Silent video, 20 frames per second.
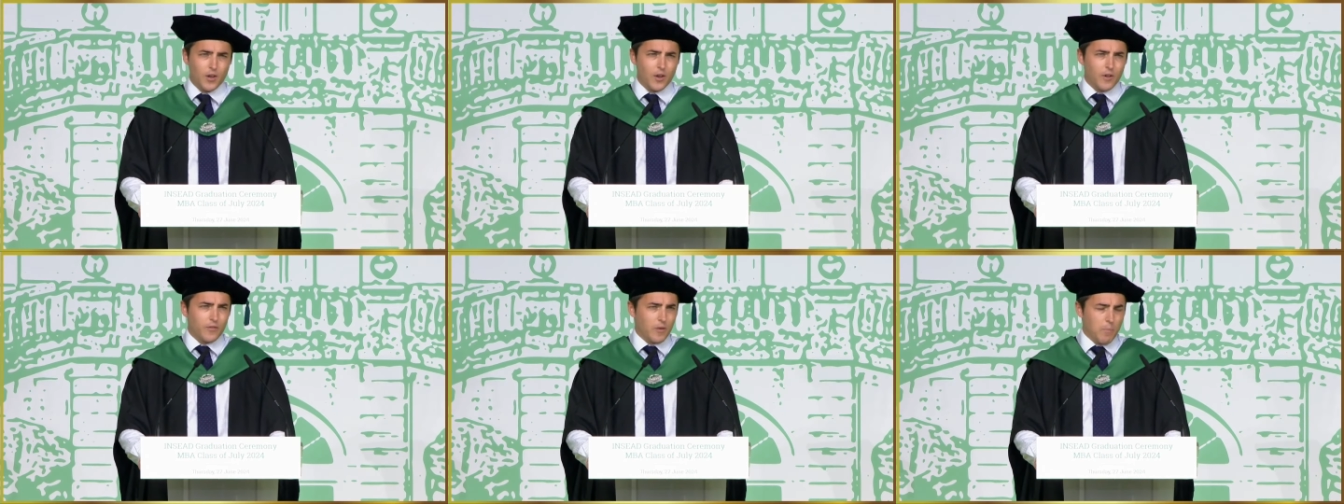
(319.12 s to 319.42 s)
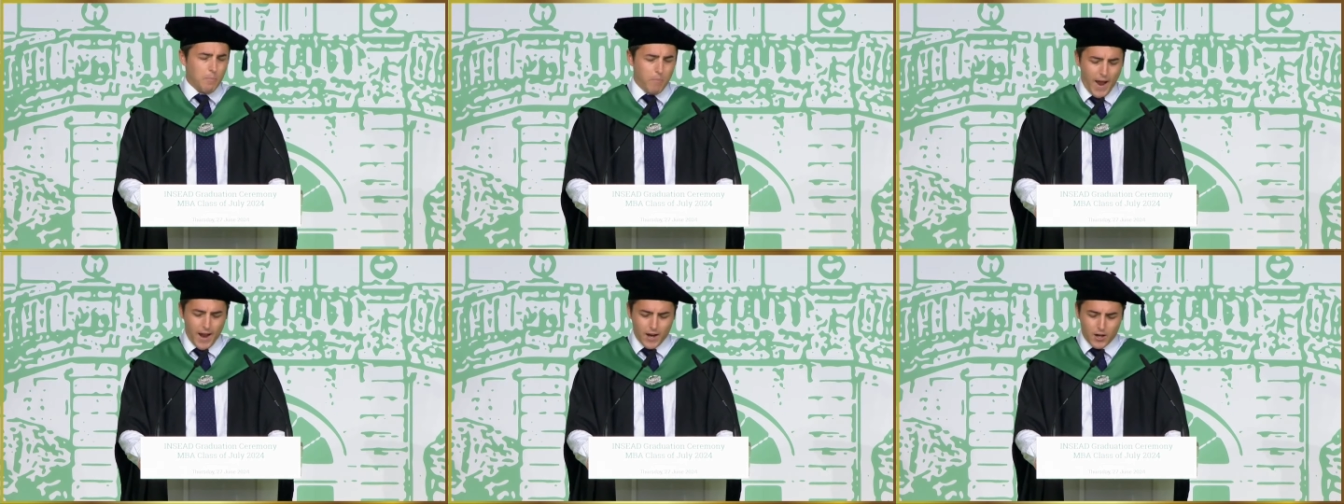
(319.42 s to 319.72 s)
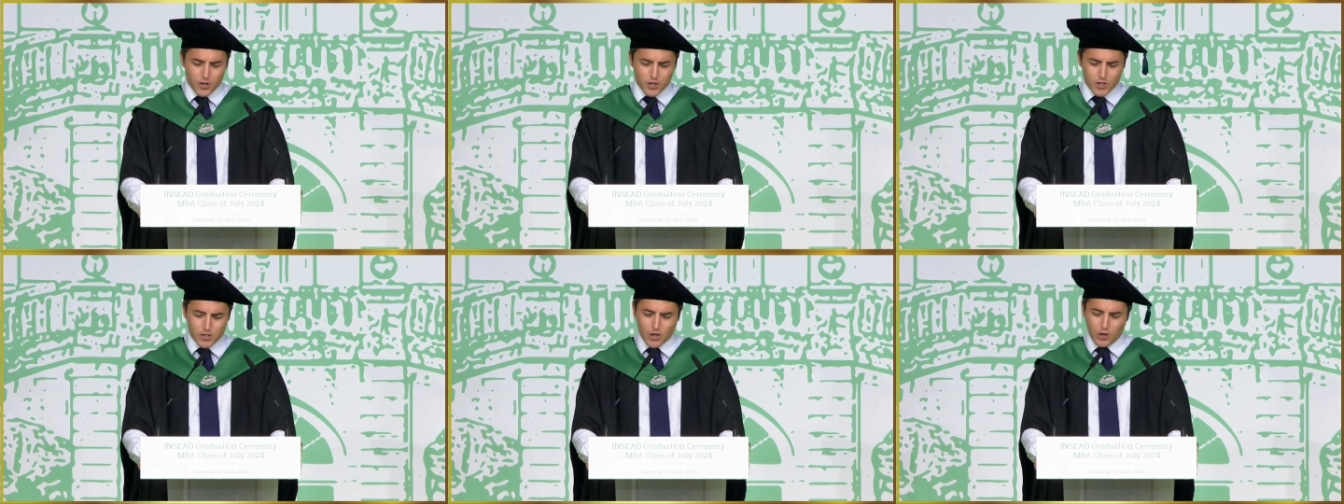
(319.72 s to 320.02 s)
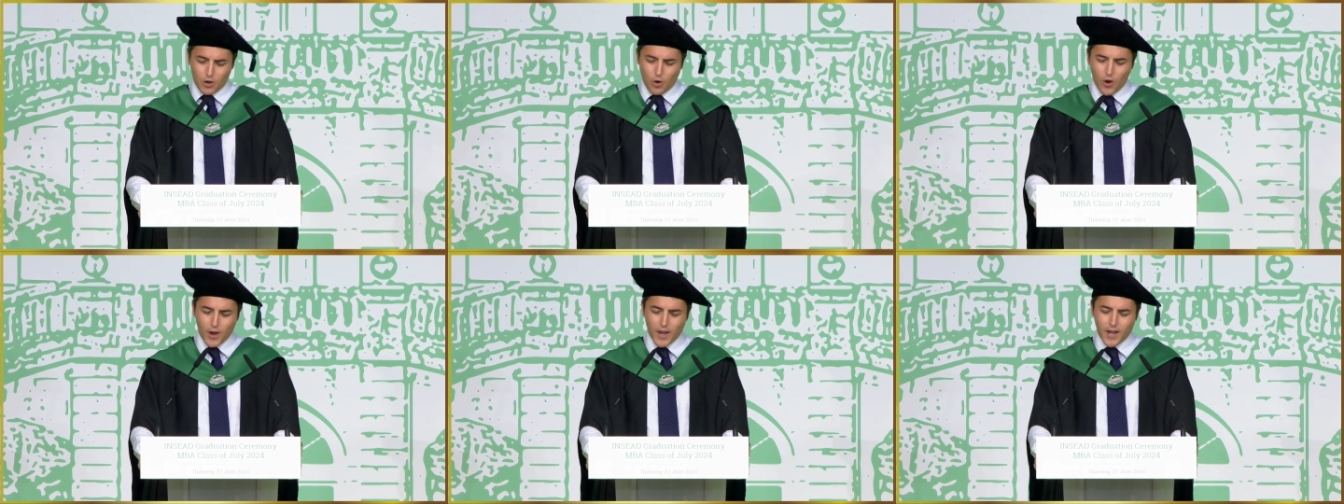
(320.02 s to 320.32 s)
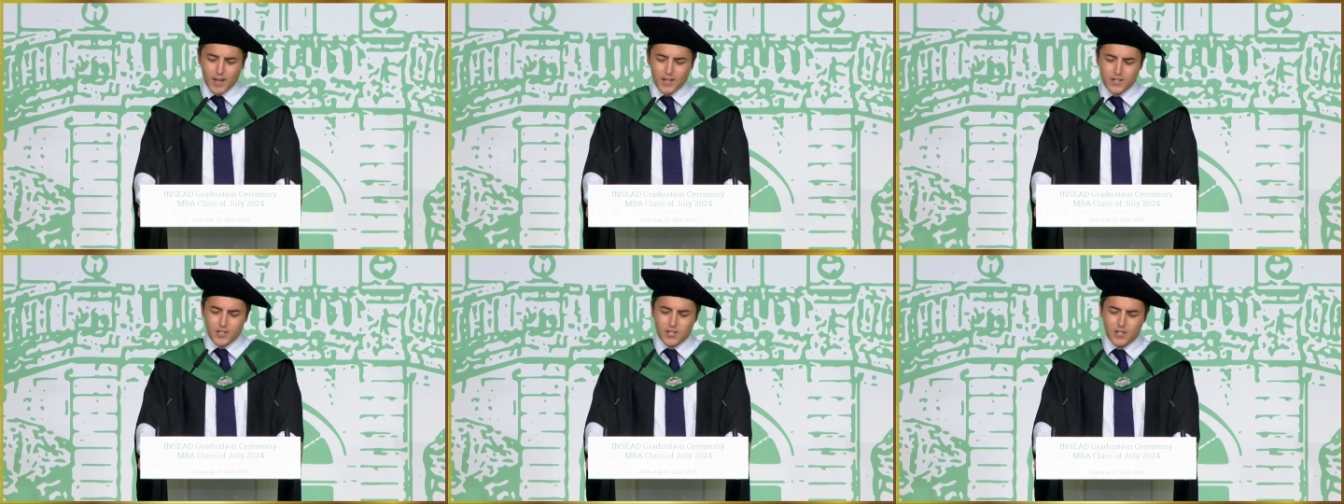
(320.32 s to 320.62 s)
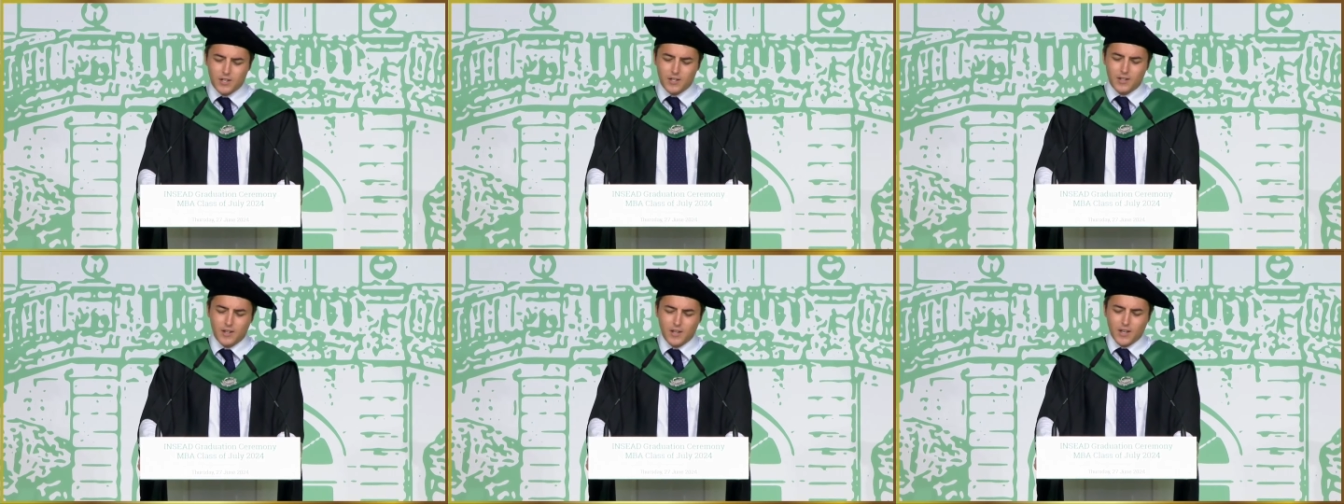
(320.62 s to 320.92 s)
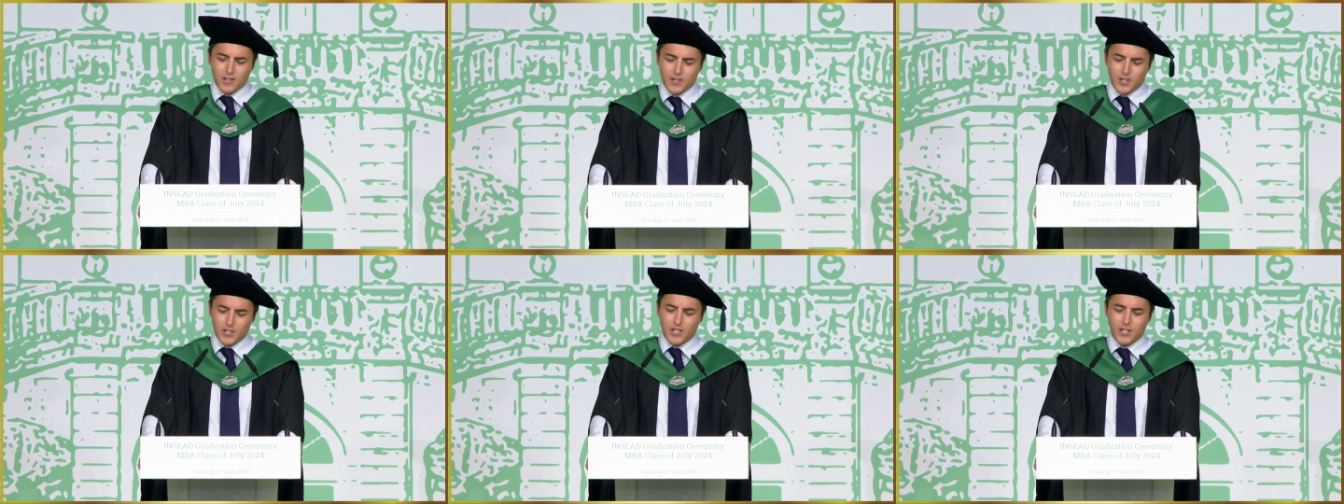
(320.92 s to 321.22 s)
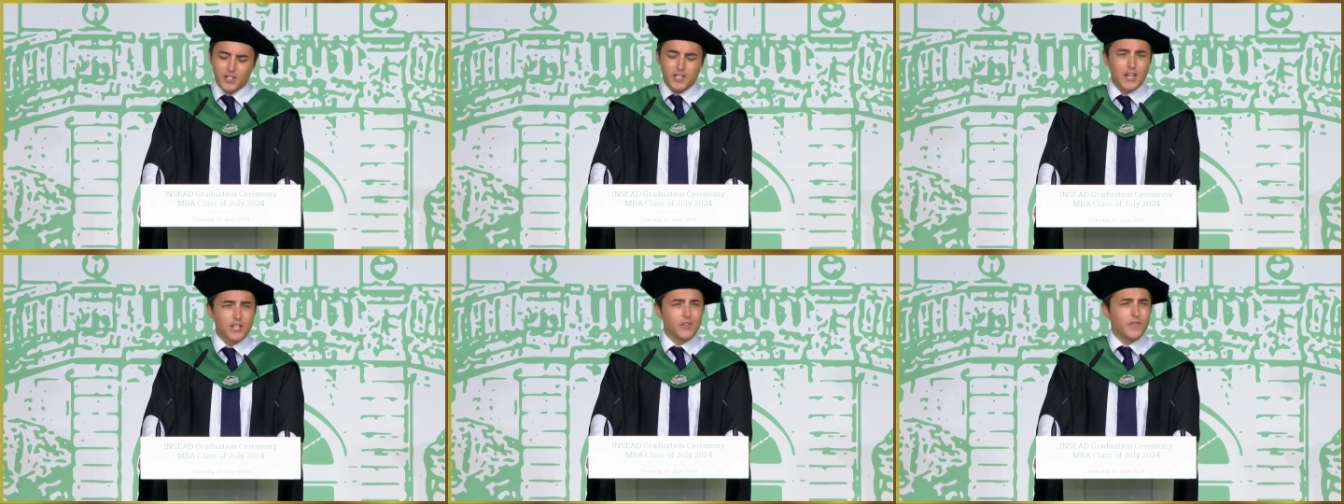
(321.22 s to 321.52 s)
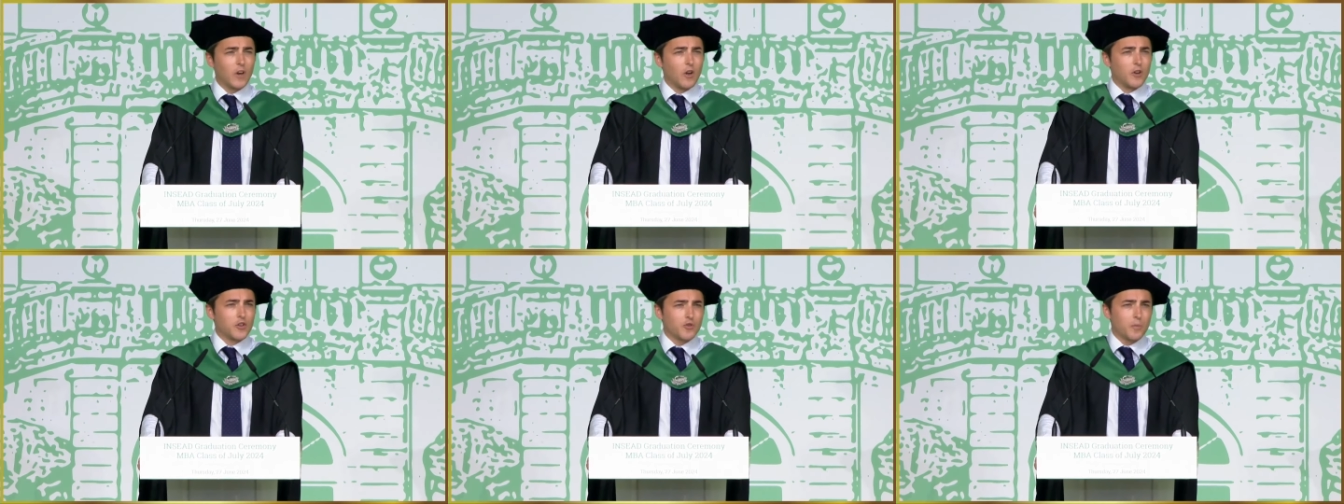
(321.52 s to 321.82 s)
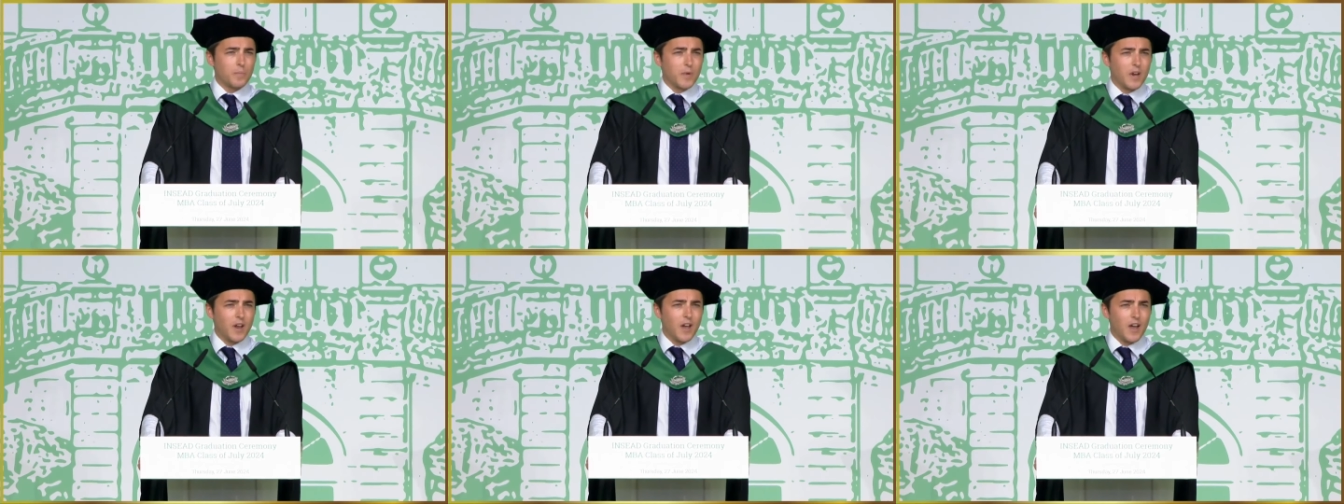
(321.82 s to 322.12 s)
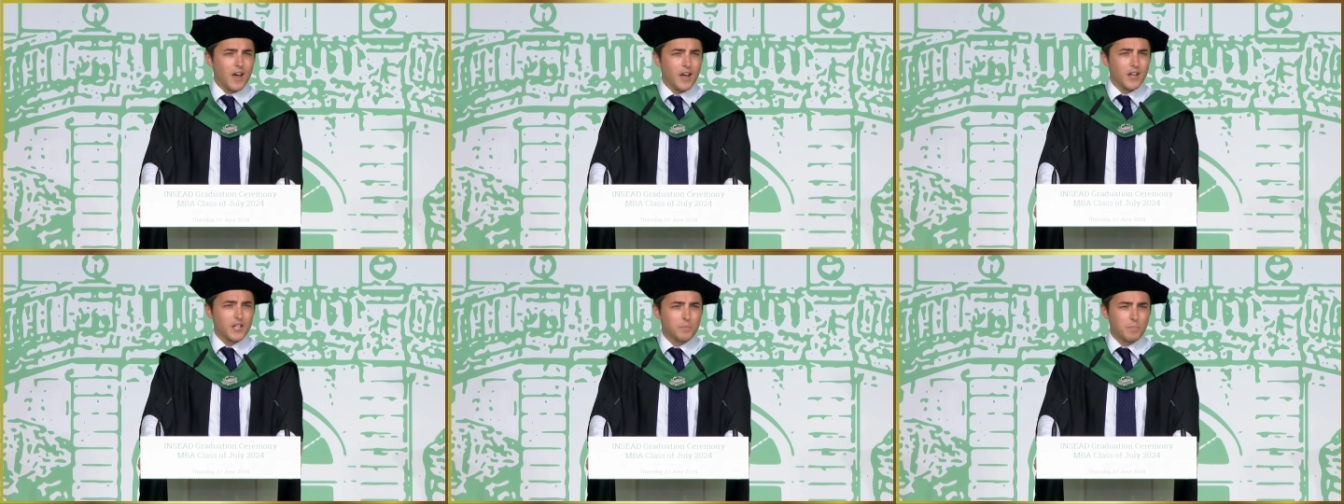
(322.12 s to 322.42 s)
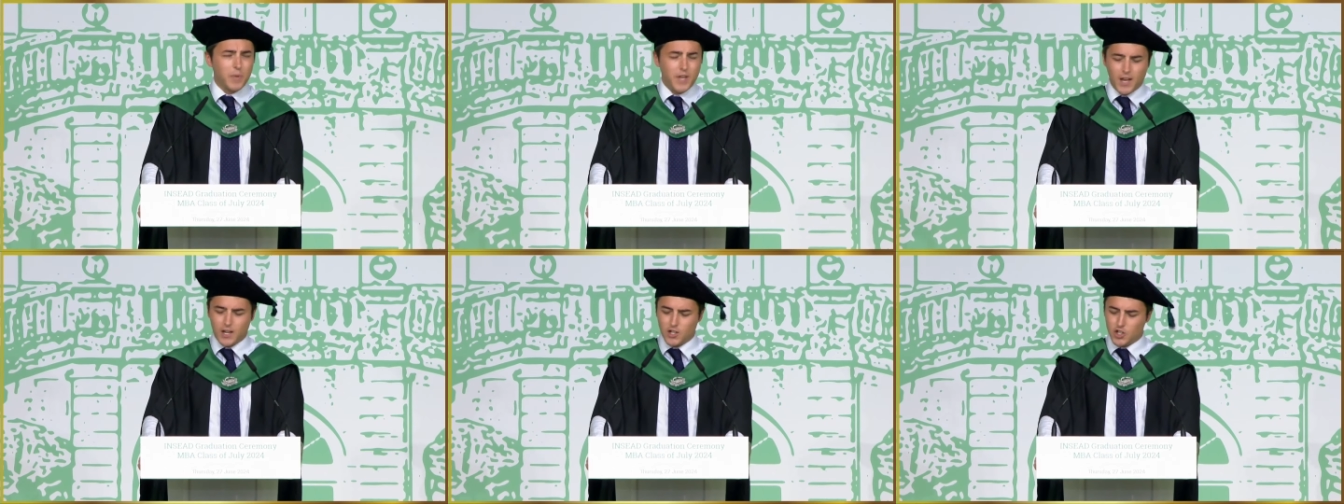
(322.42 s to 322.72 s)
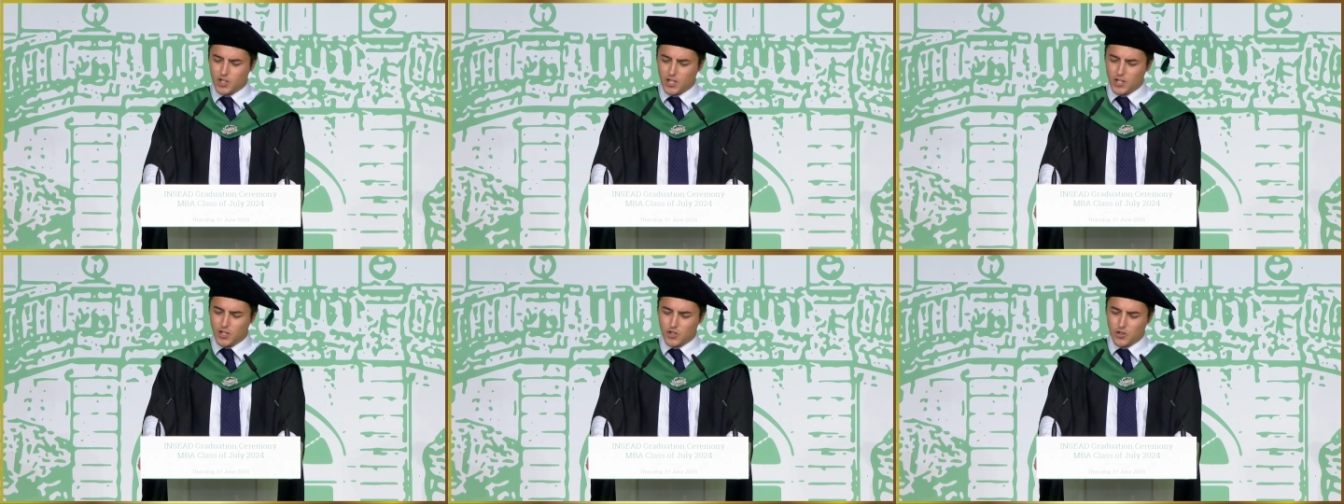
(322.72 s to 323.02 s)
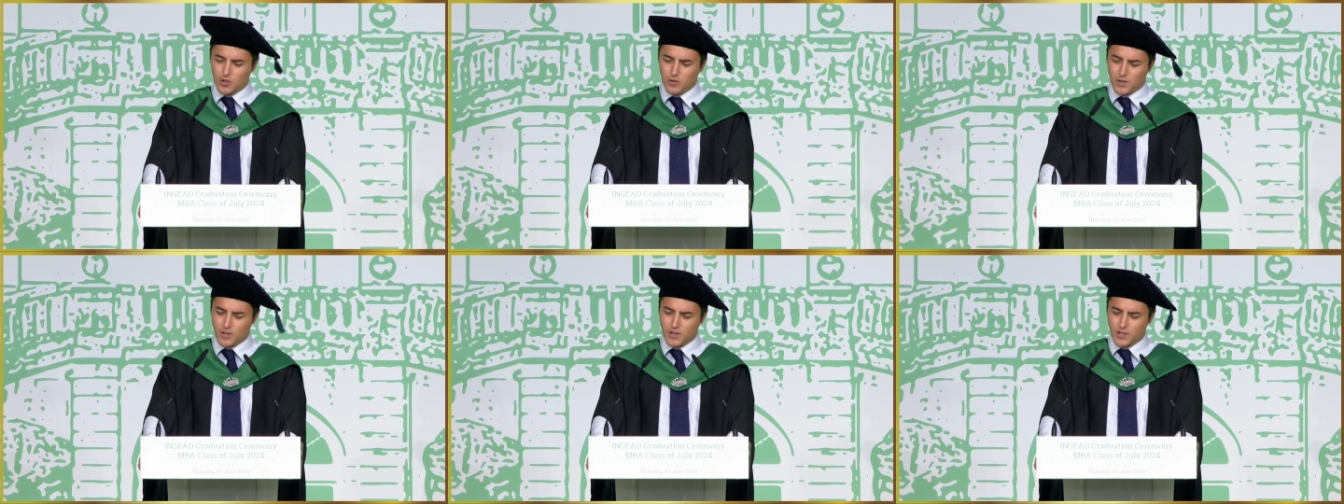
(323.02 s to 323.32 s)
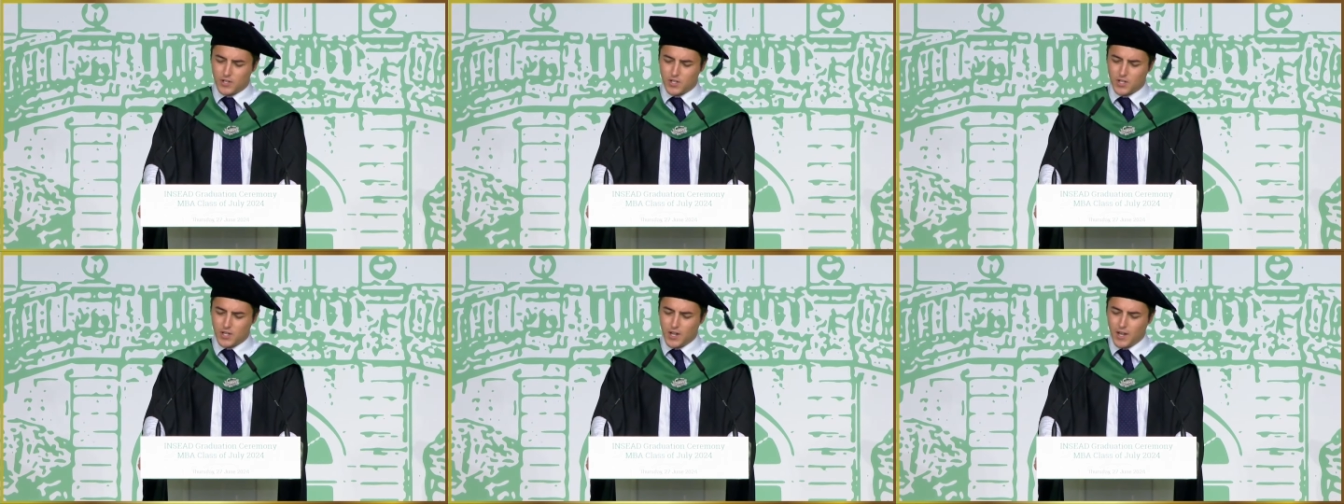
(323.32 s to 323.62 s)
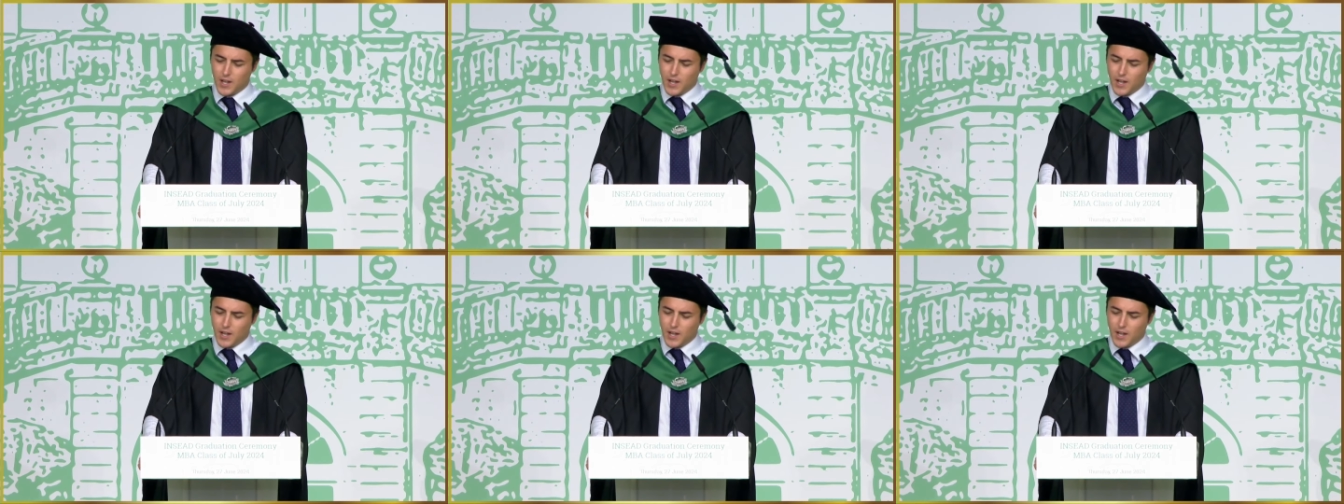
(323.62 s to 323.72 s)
from bankers to lawyers to successful entrepreneurs, PhD students,